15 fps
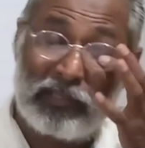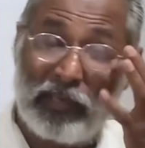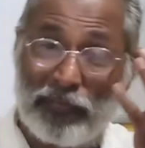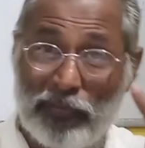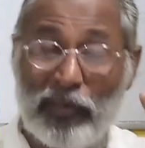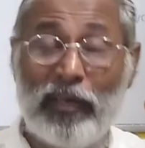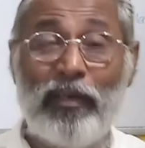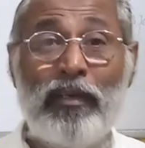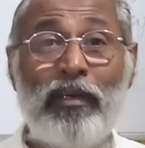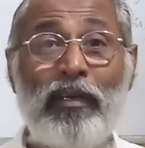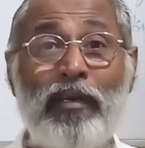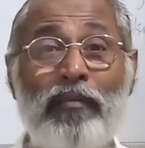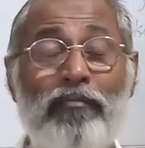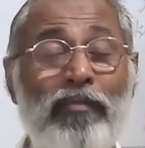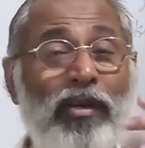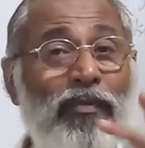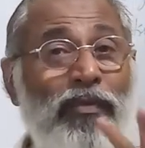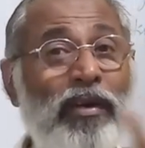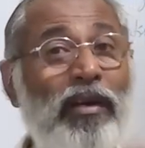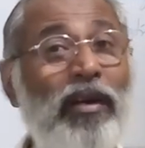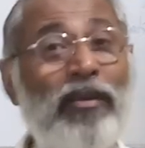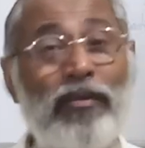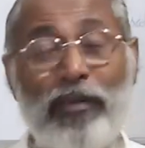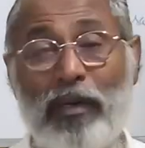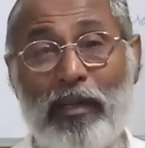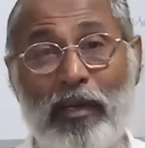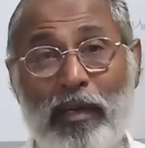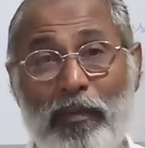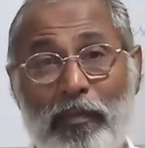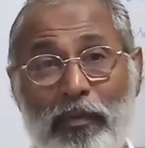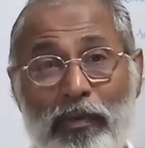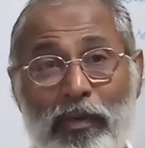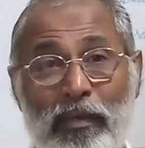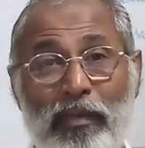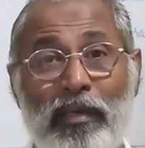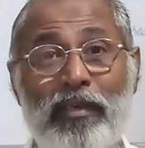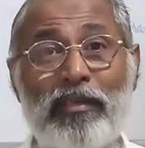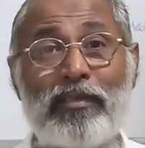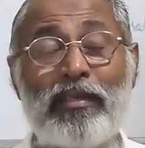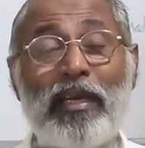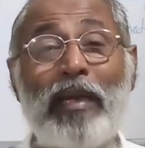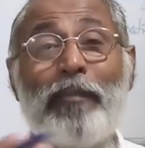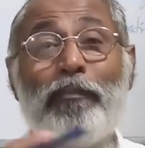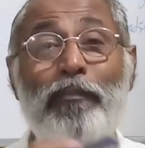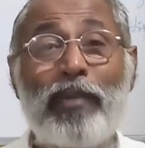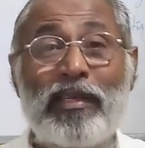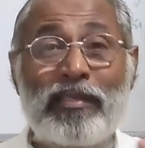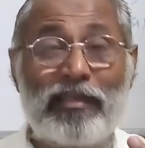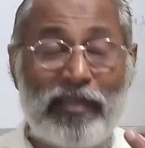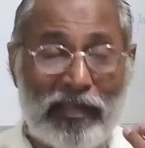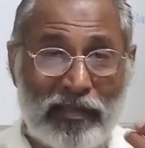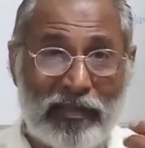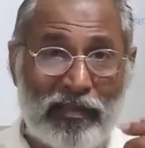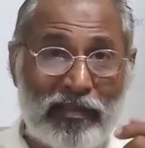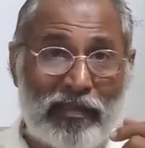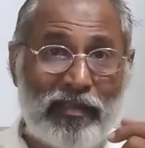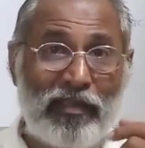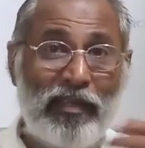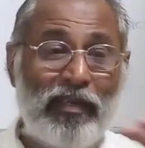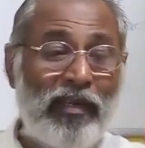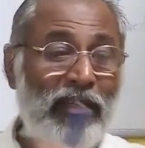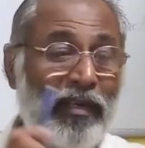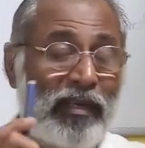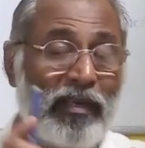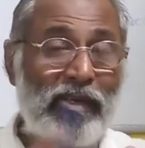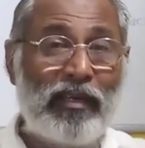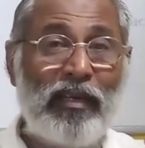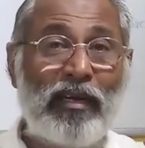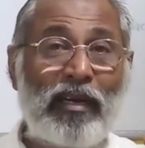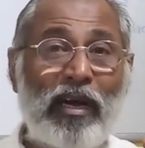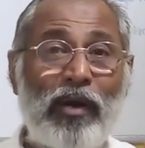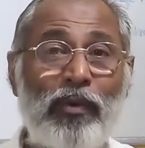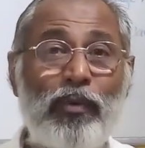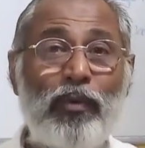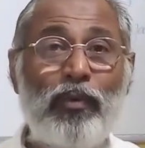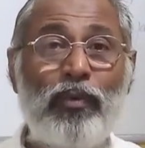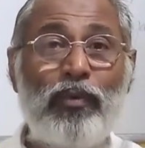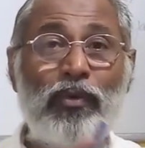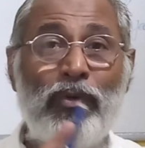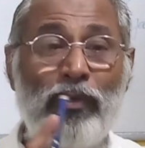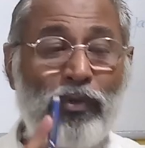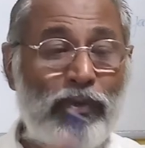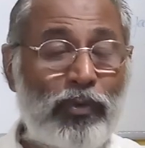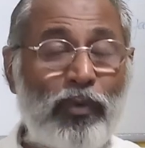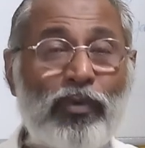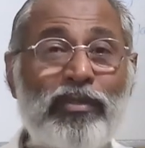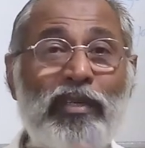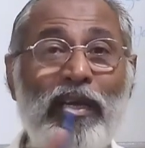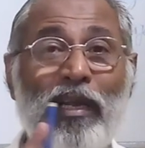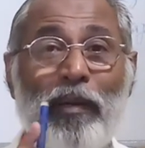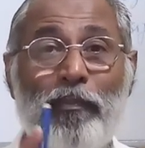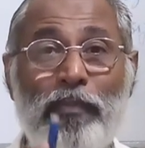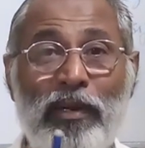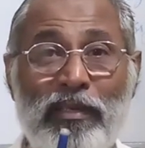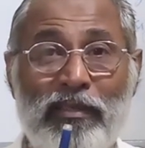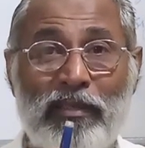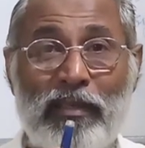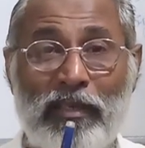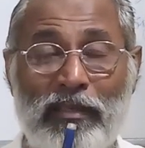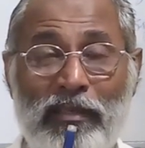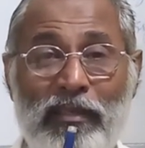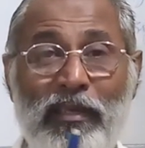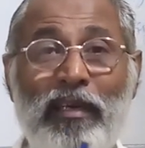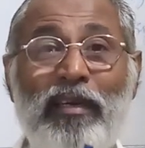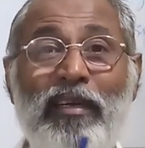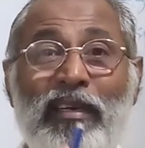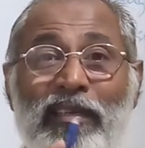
suffer, but we can't do anything about it. That is helplessness. Rahu shows helplessness in